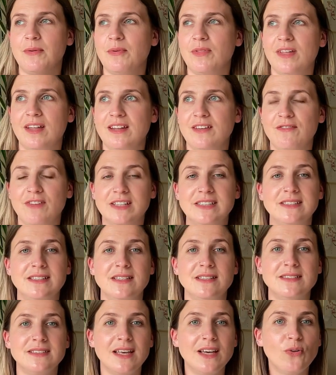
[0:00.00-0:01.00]
with any
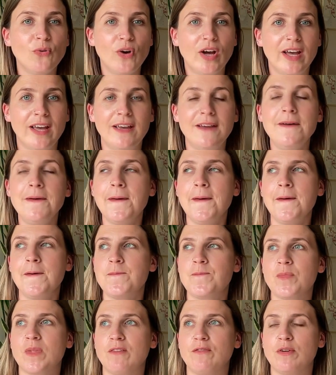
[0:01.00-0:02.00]
fancy segue
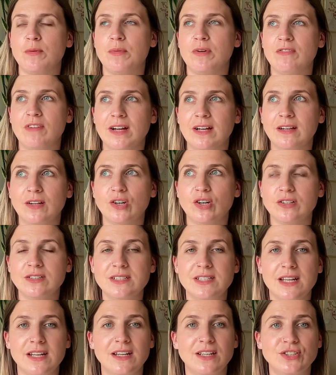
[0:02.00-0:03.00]
from my regular
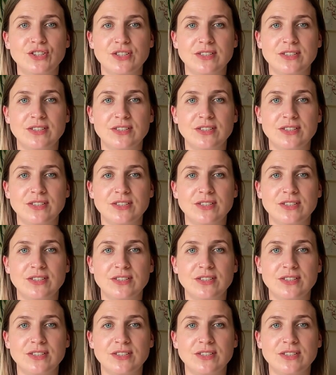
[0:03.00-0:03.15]
content.